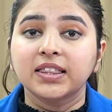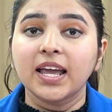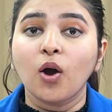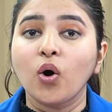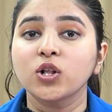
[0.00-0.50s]

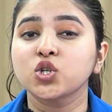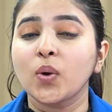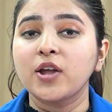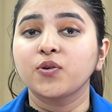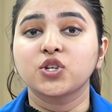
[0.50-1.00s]
They also
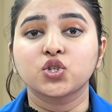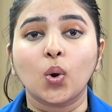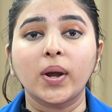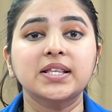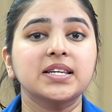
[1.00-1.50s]
enrich
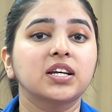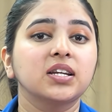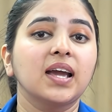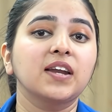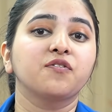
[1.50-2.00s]
soils and
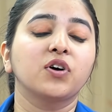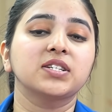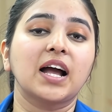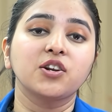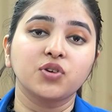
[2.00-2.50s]
create
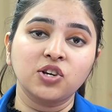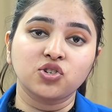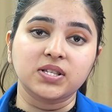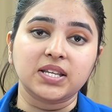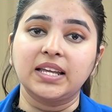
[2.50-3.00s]
fertile
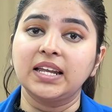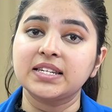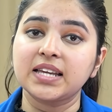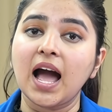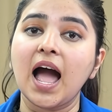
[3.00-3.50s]
regions. In
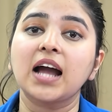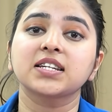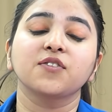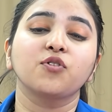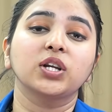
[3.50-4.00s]
India,
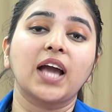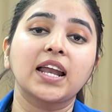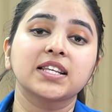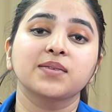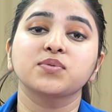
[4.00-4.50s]
active
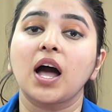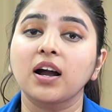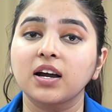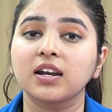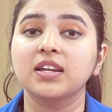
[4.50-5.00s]
volcanisms occur